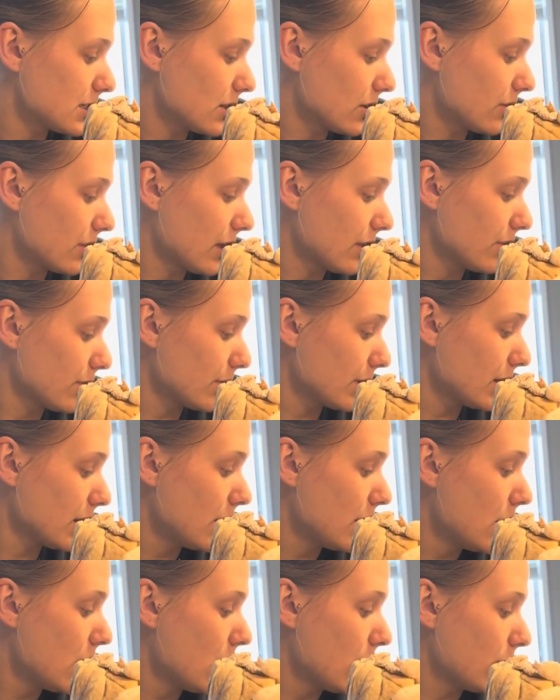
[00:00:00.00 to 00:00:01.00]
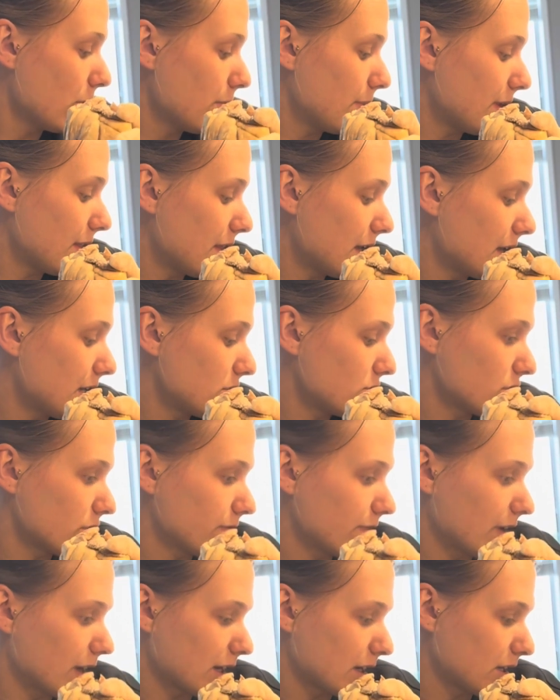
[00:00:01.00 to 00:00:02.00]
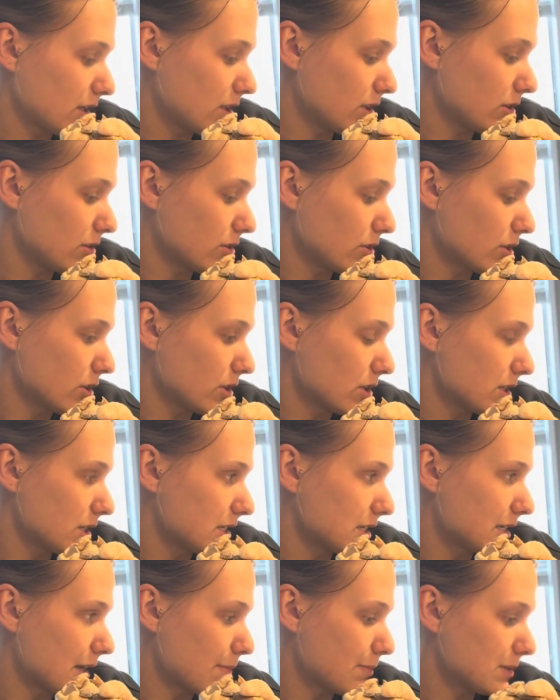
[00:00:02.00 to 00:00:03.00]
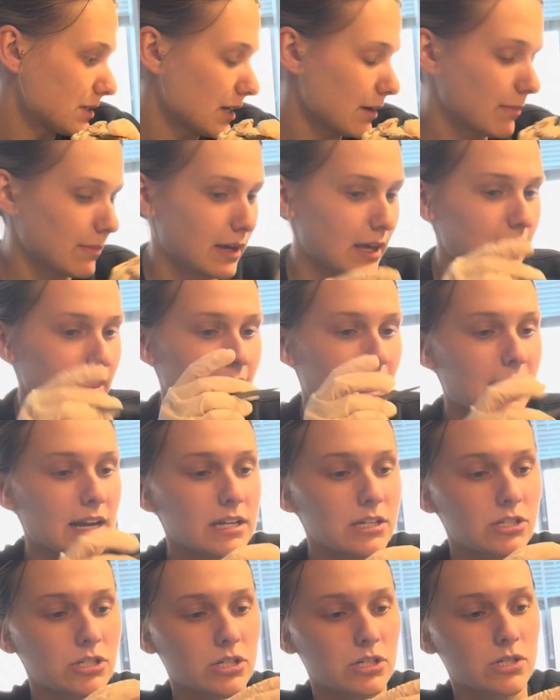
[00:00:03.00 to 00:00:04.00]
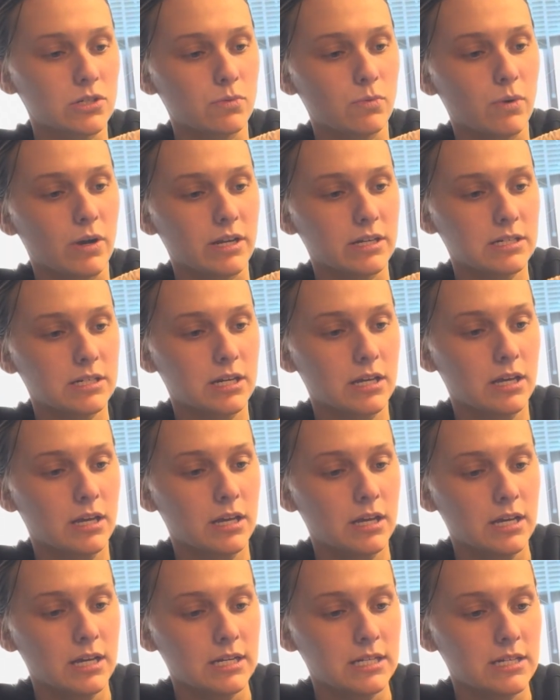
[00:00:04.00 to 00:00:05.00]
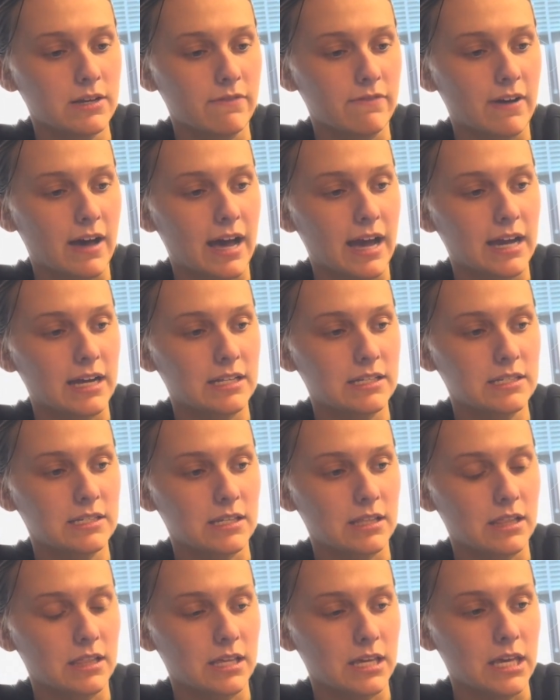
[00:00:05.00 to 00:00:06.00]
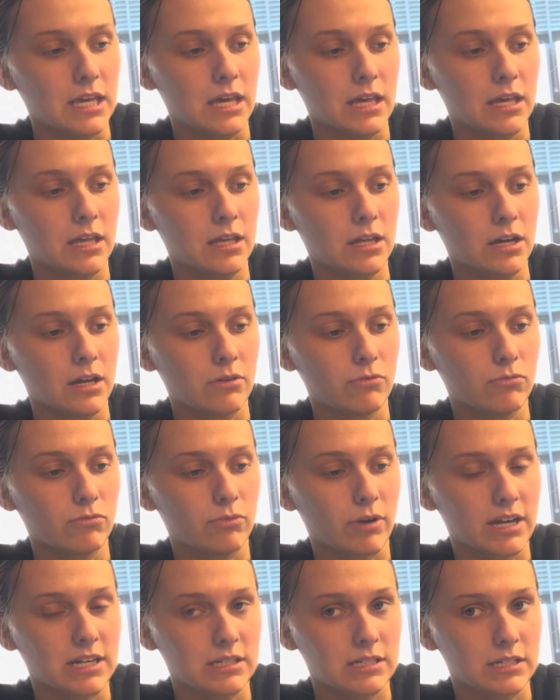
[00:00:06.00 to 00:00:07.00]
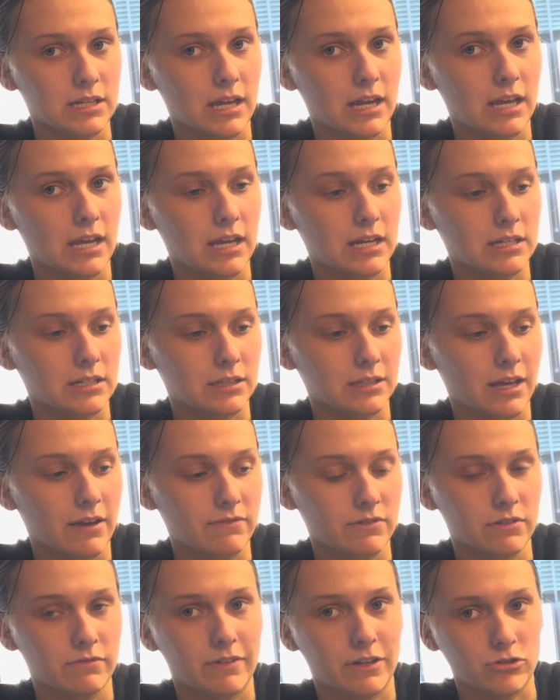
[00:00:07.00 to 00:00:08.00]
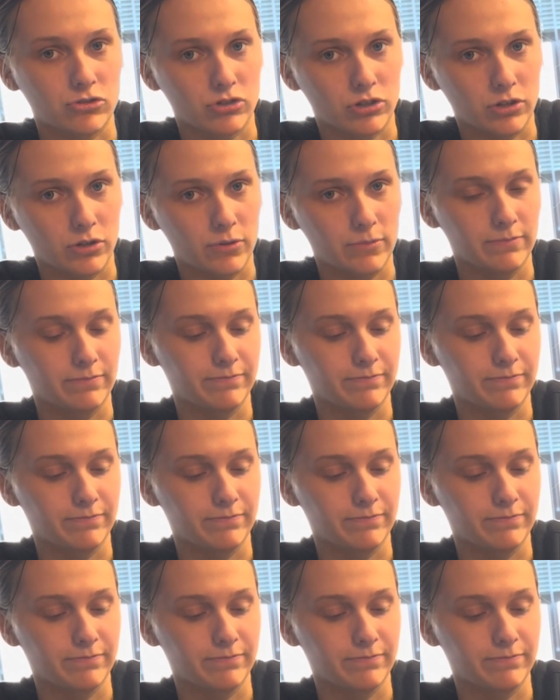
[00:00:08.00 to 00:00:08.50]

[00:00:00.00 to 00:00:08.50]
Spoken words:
other one will be the intraventricular septum, and that is just what divides the right and left ventricle.